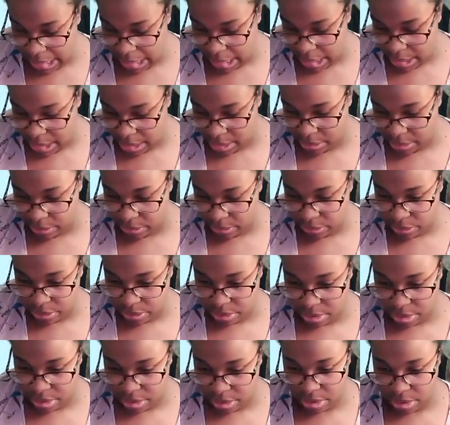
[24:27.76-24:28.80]
and
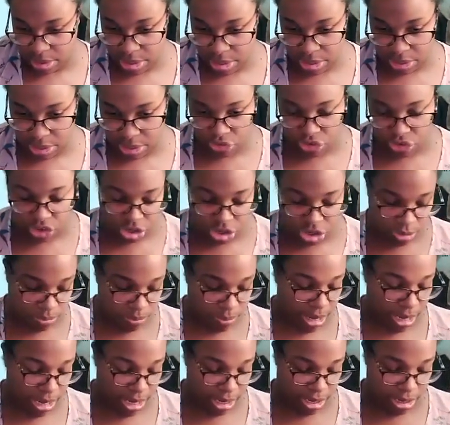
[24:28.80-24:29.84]
she
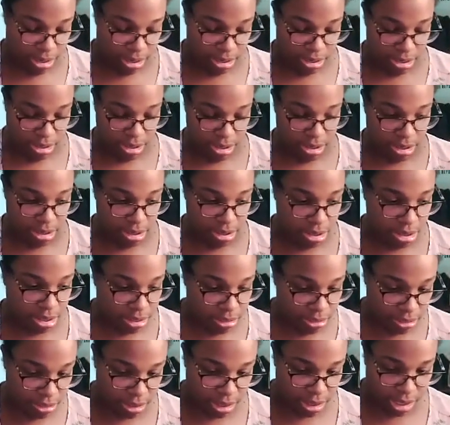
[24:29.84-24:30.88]
read
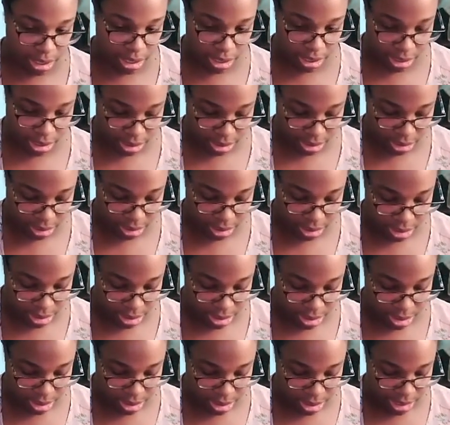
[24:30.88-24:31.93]
the.
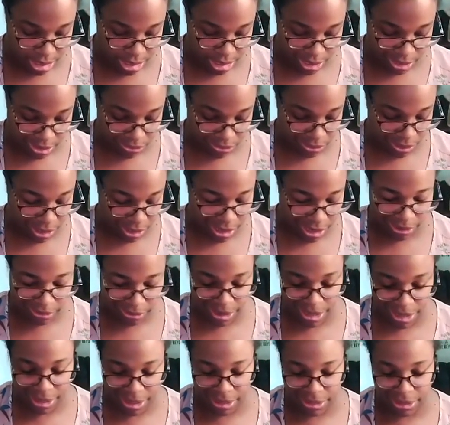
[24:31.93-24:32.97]
It's like it's
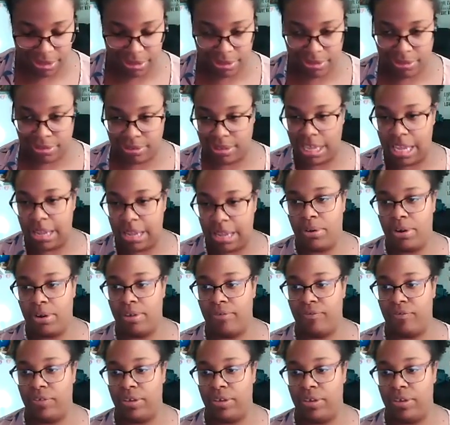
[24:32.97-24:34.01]
kind of like the disclaimer
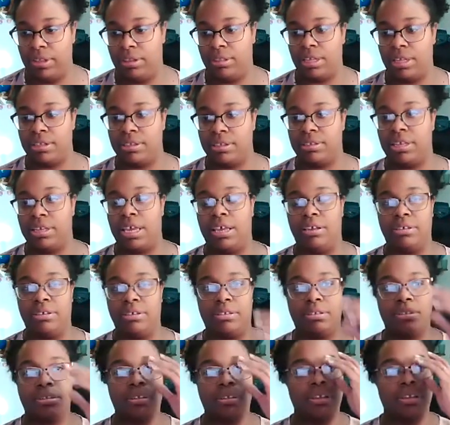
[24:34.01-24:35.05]
of it that
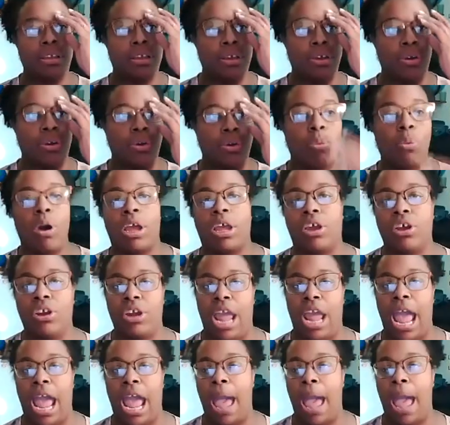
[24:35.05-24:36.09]
says what
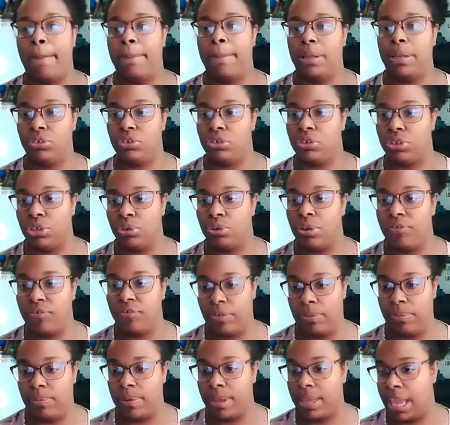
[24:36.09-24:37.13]
could happen to you
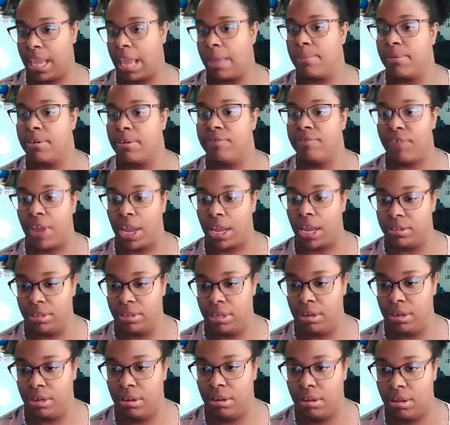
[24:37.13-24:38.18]
if it became
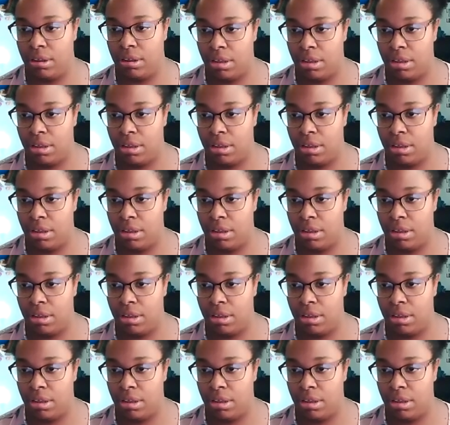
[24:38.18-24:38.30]
infected.